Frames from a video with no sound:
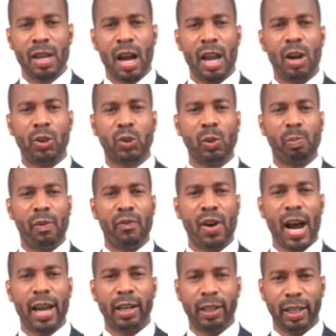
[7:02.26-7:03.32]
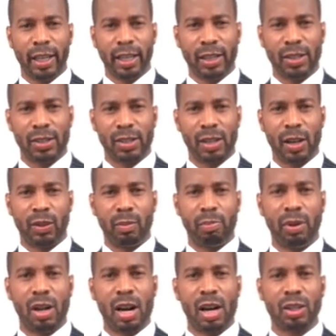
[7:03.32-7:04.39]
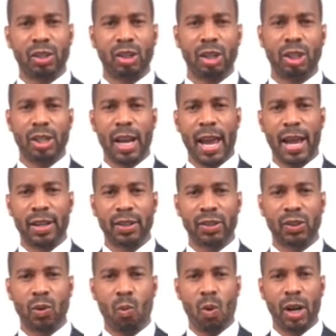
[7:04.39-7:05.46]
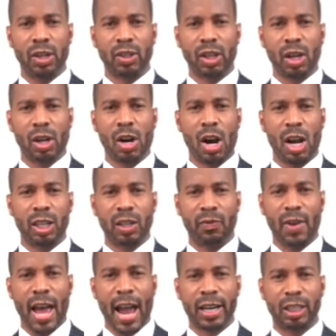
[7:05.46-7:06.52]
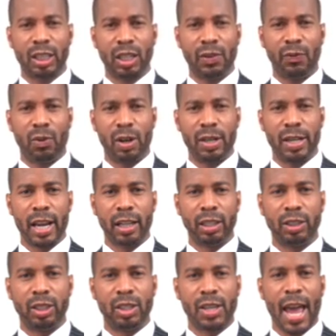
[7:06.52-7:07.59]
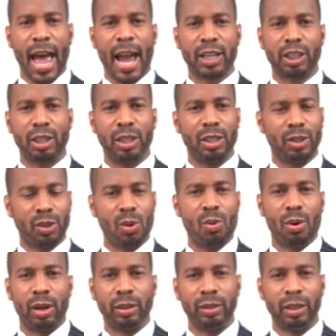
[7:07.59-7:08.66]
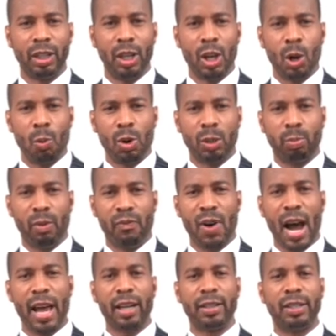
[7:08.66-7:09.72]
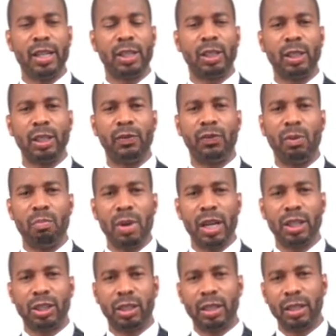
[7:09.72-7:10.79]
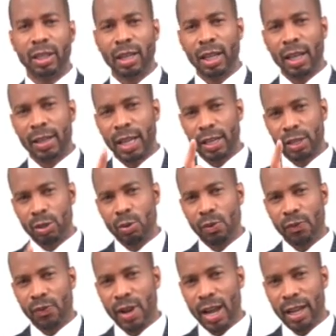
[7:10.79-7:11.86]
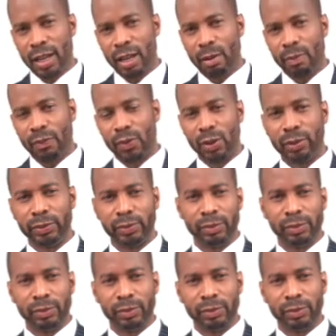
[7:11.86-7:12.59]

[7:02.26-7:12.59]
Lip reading: I also provide links to other blogs such as "What is the Cause of Action for a Negligence Action in Tort?", which provide additional information that you'll find helpful.